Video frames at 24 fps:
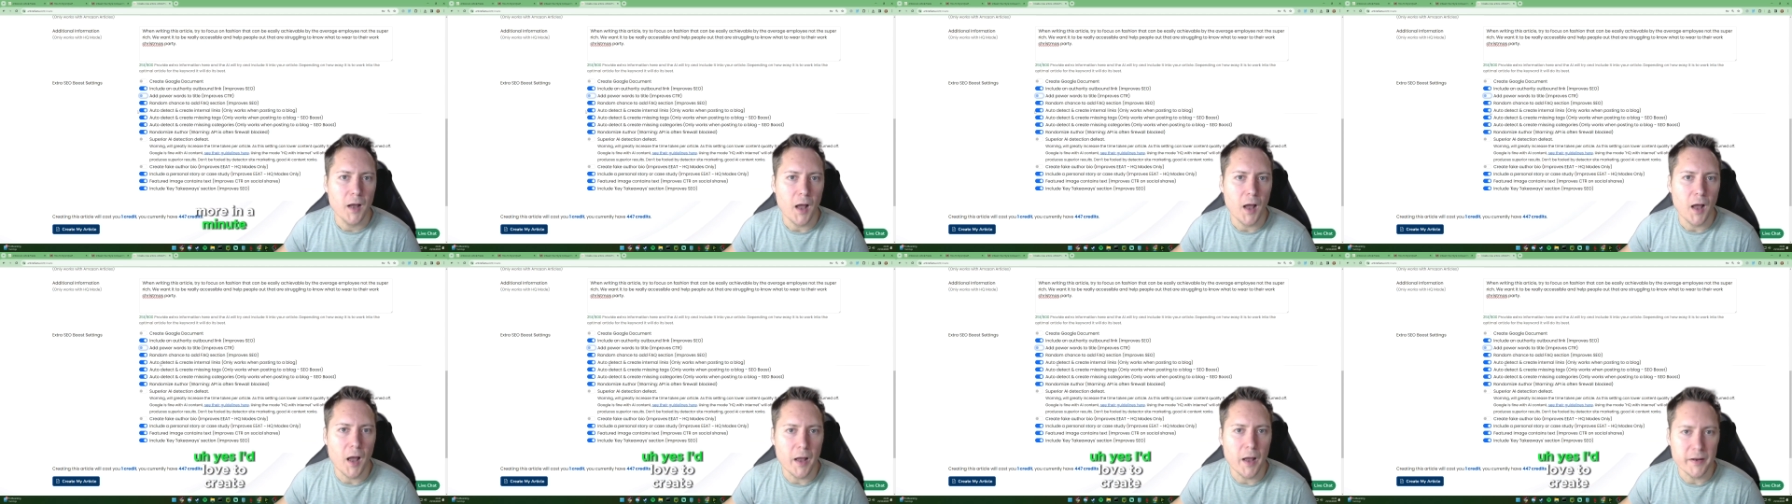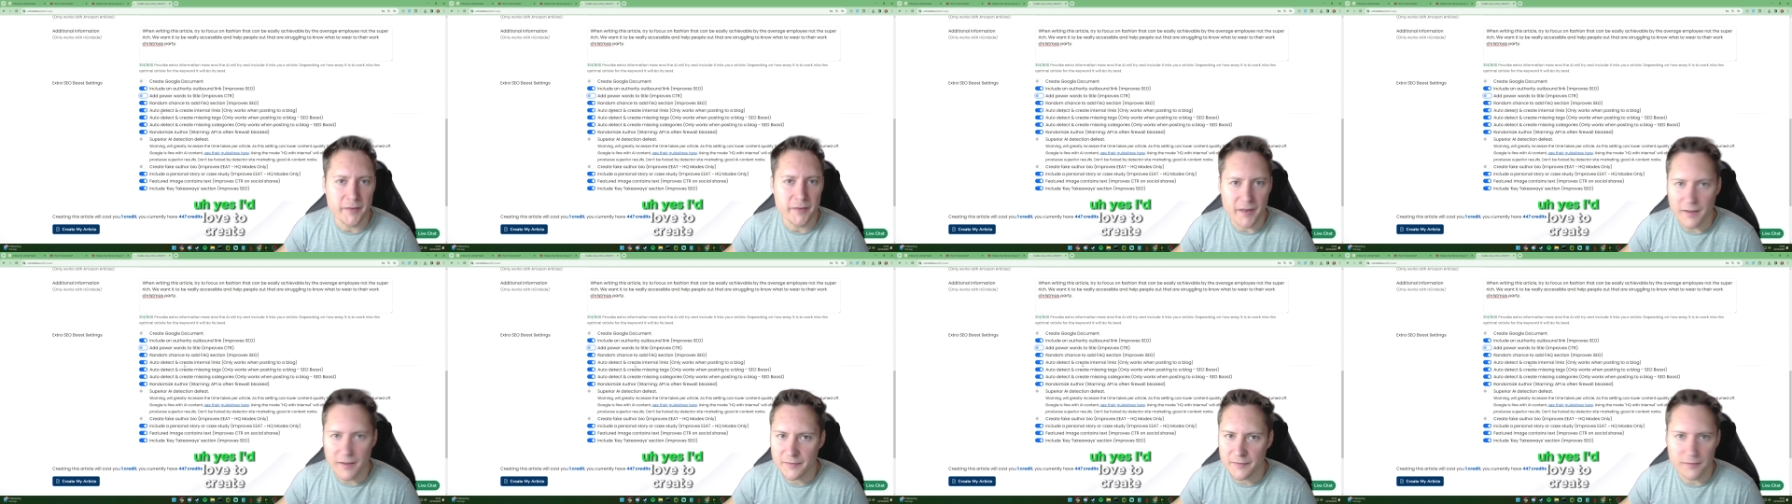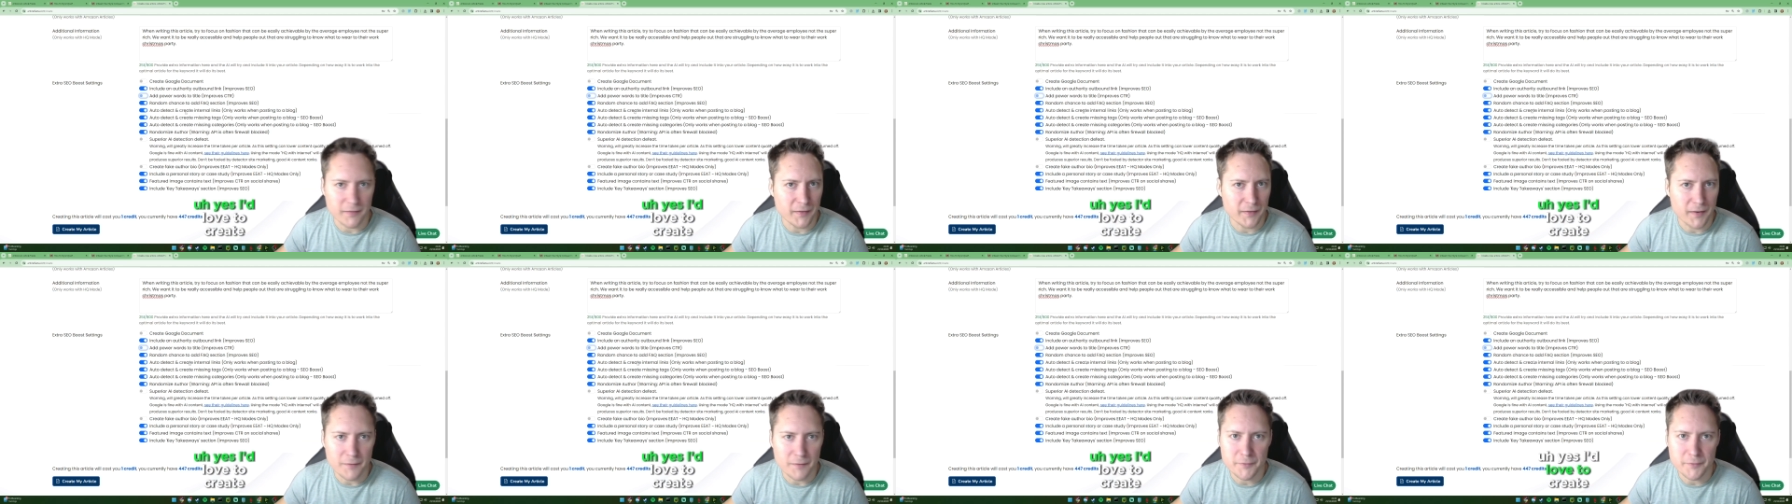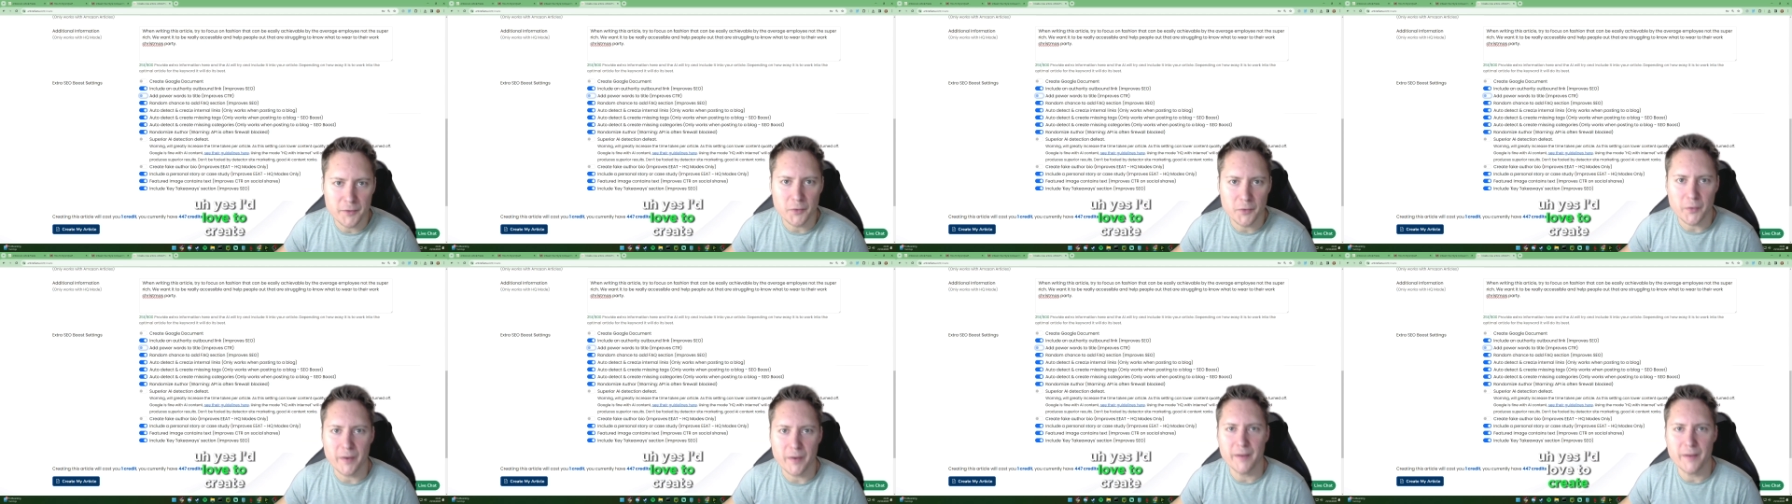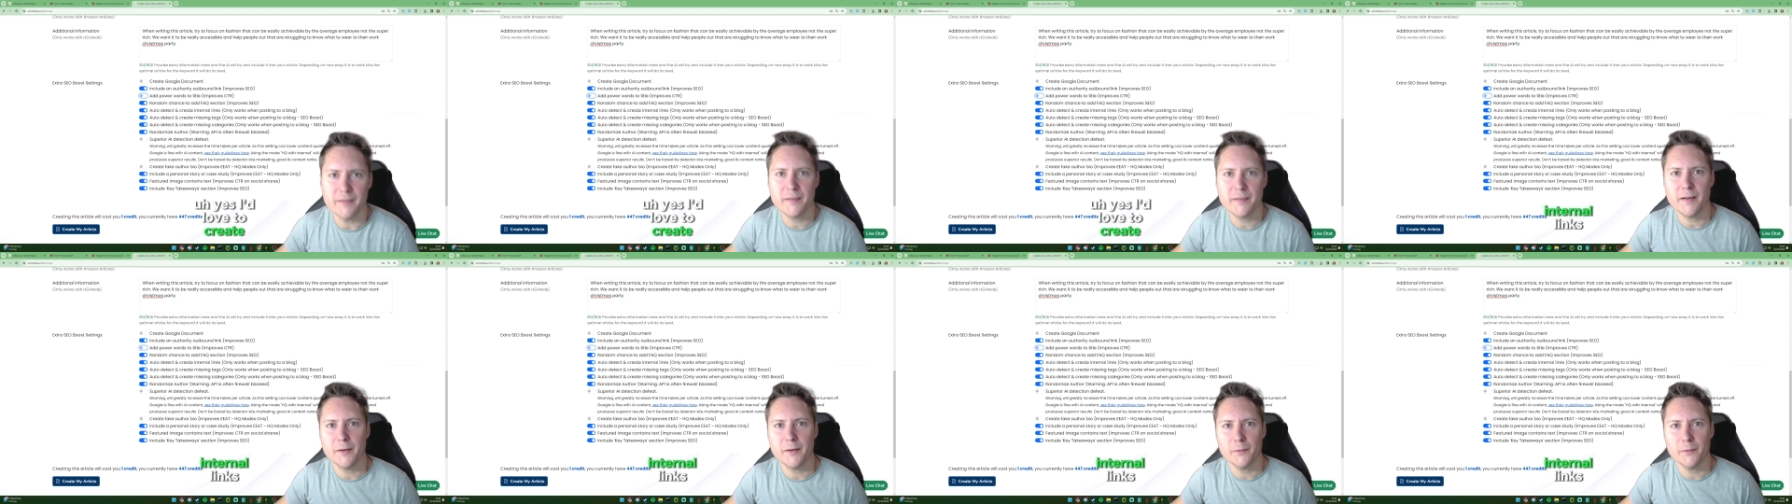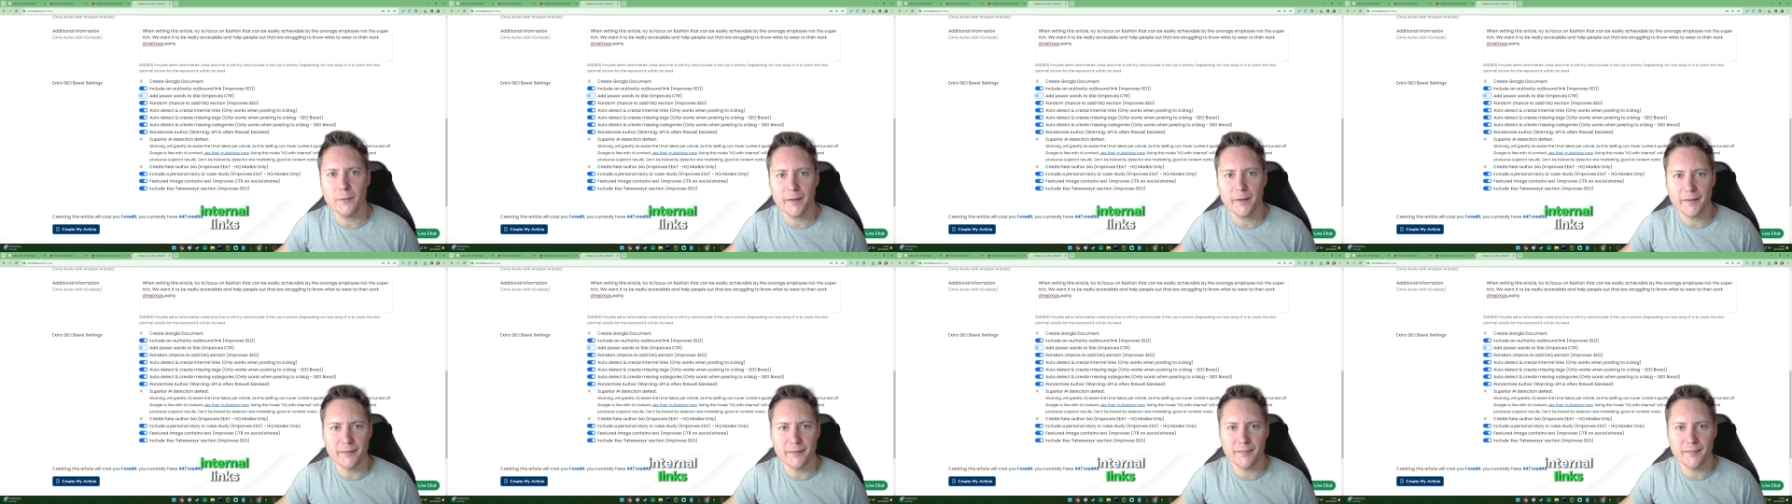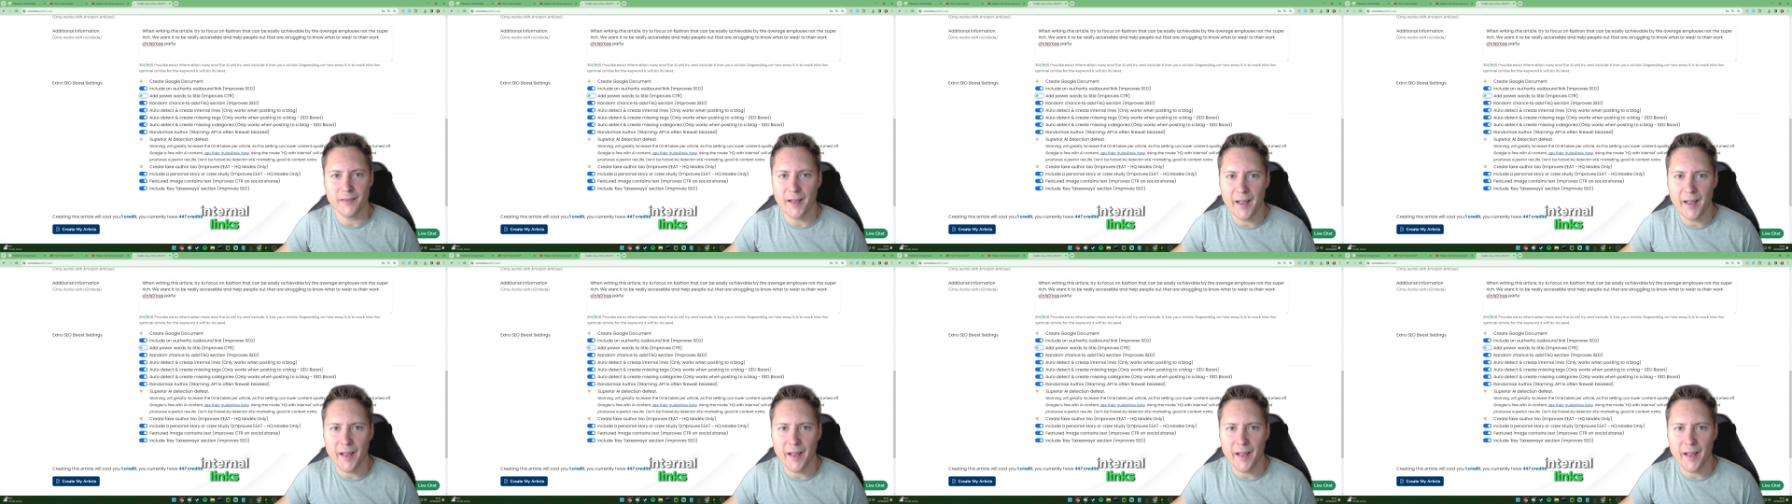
Yes, I'd love to create internal links.